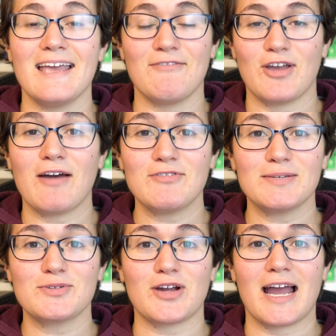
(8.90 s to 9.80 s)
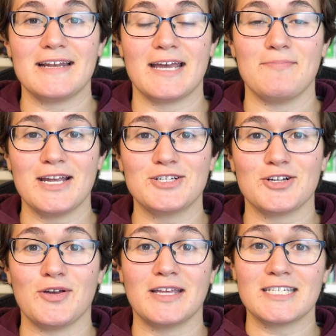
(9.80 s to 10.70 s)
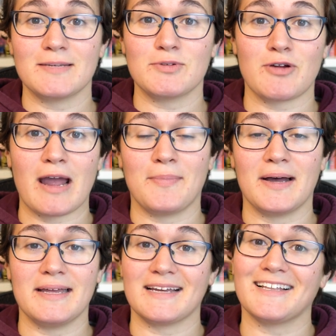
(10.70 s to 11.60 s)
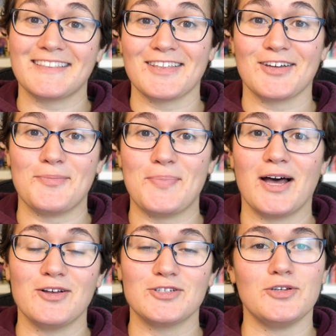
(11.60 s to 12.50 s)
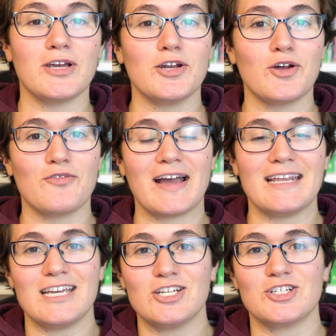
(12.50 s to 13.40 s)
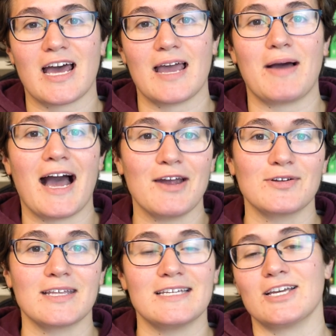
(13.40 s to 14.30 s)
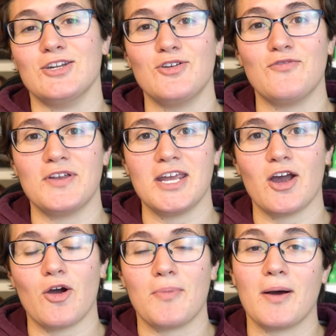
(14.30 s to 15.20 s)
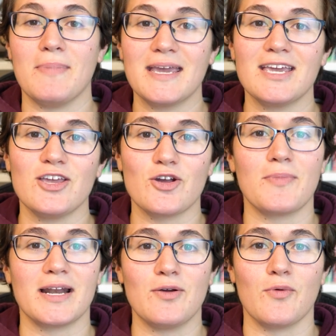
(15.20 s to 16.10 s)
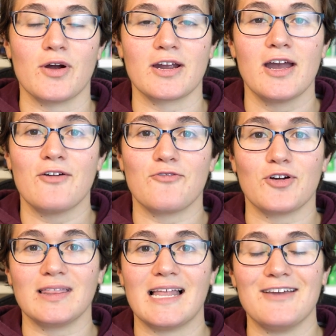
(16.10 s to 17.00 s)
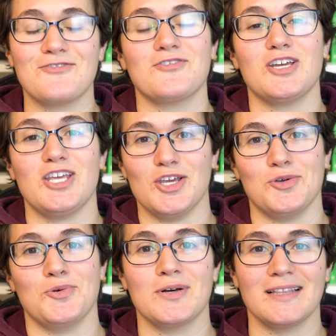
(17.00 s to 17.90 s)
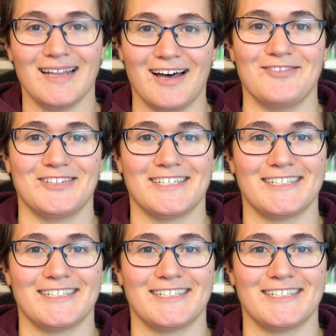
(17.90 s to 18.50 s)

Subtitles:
If you haven't subscribed yet, make sure you hit the subscribe button and click the little bell so you get notified each time I release a new video about making your money work for a life you love.